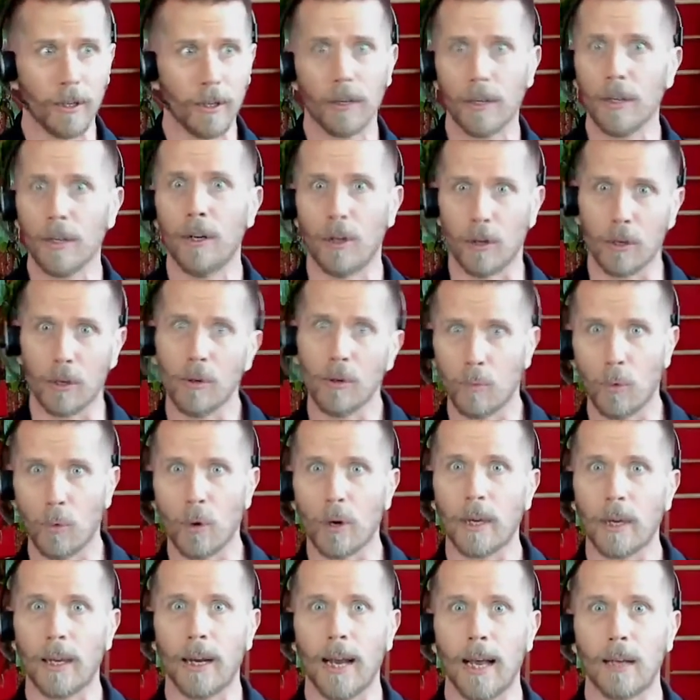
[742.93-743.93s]
You're
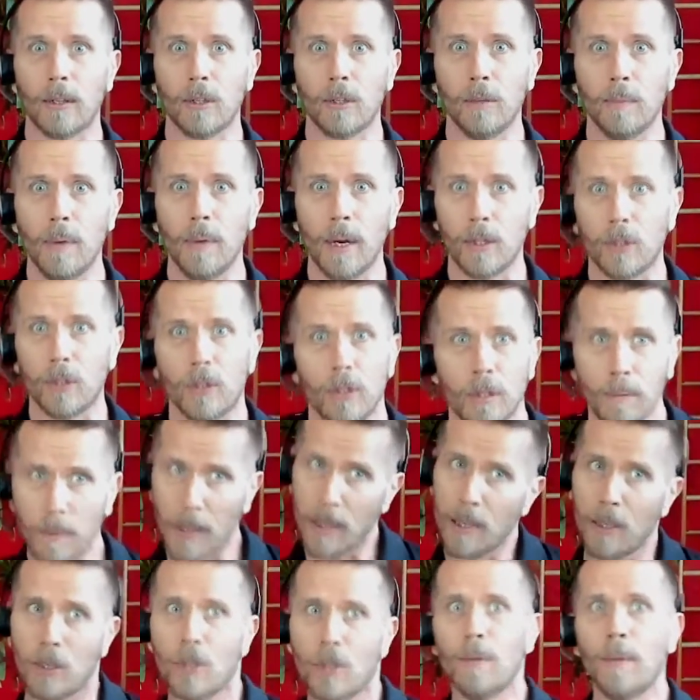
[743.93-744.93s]
working out too much. You're
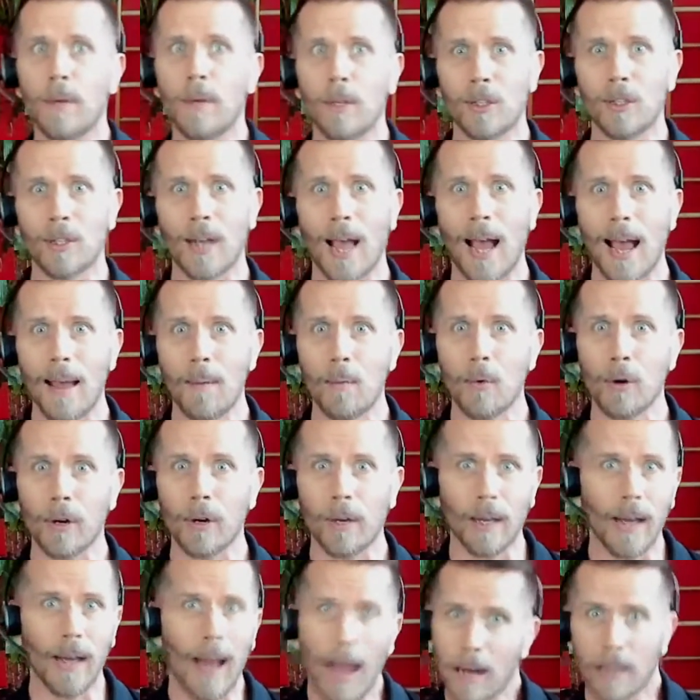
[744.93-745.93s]
spending too much time
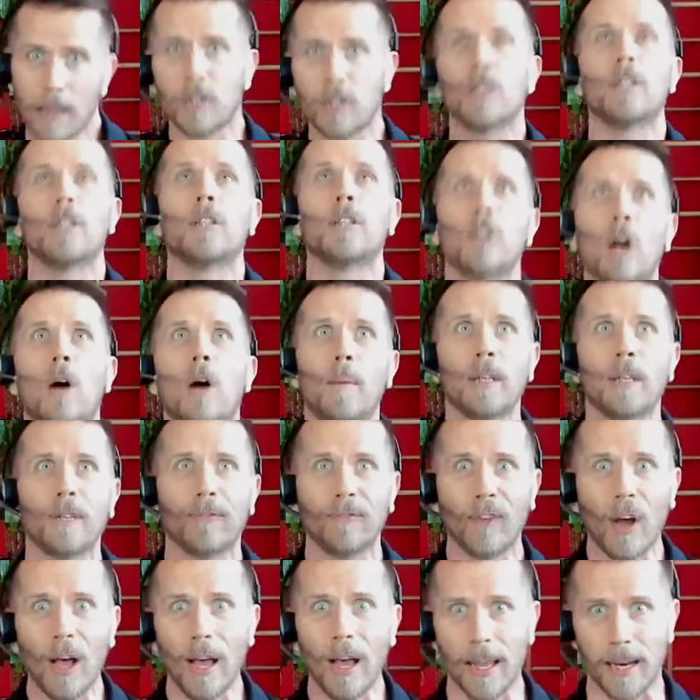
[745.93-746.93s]
working out. It's just so much
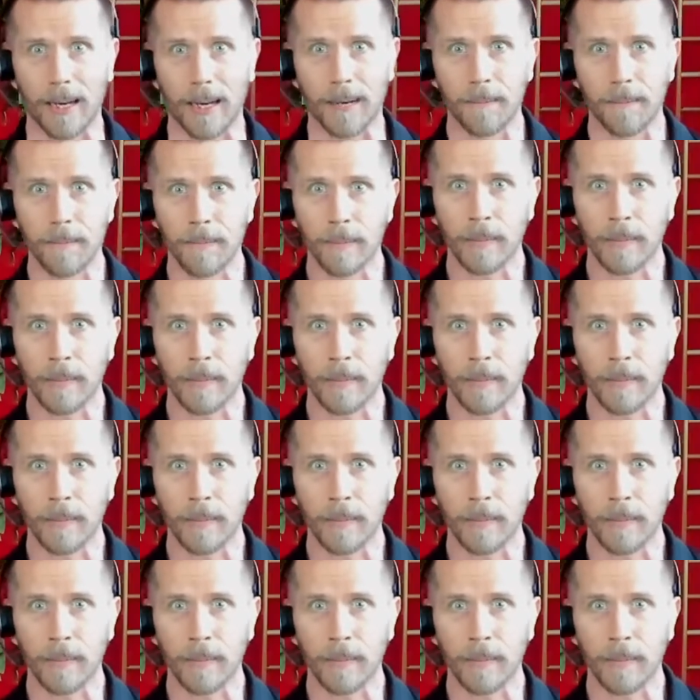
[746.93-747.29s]
fun.